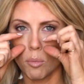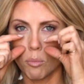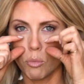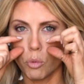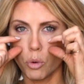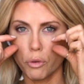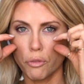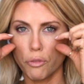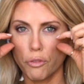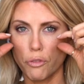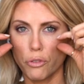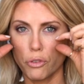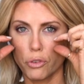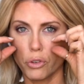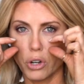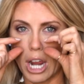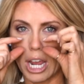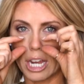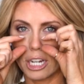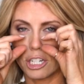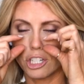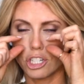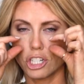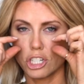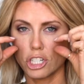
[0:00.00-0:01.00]
more
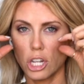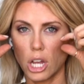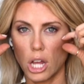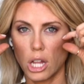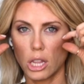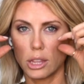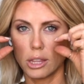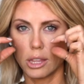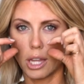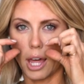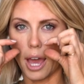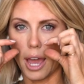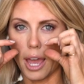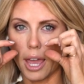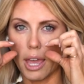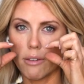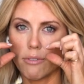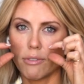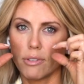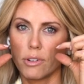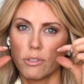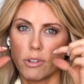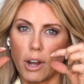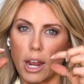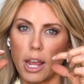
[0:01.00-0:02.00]
fresh,
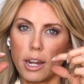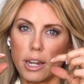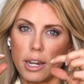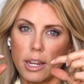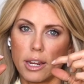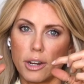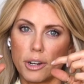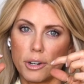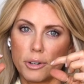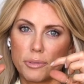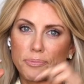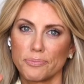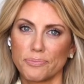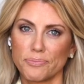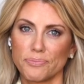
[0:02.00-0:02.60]
alive right in here.